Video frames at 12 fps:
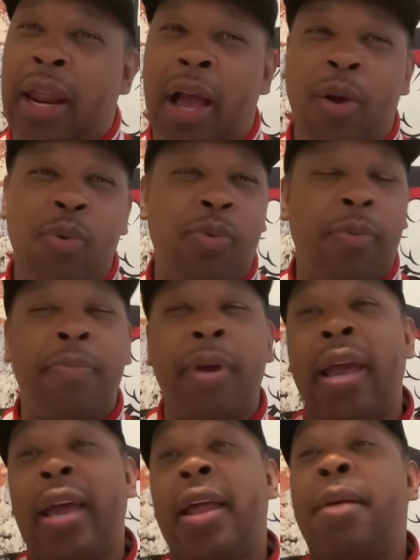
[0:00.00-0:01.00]
I don't want,
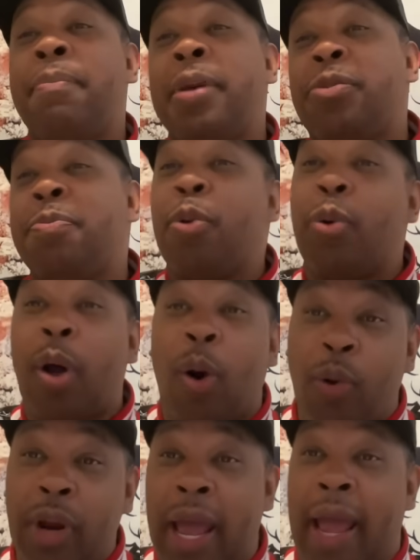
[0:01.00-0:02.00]
man, miss me with
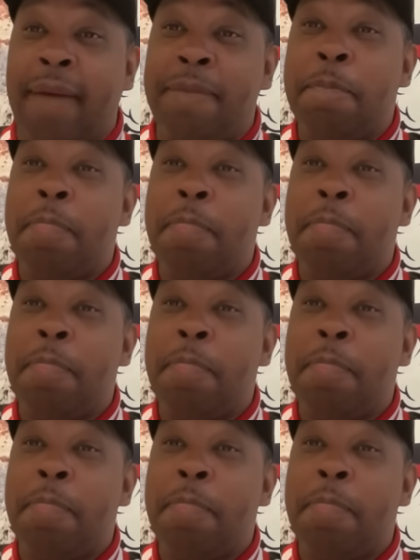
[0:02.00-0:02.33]
all that.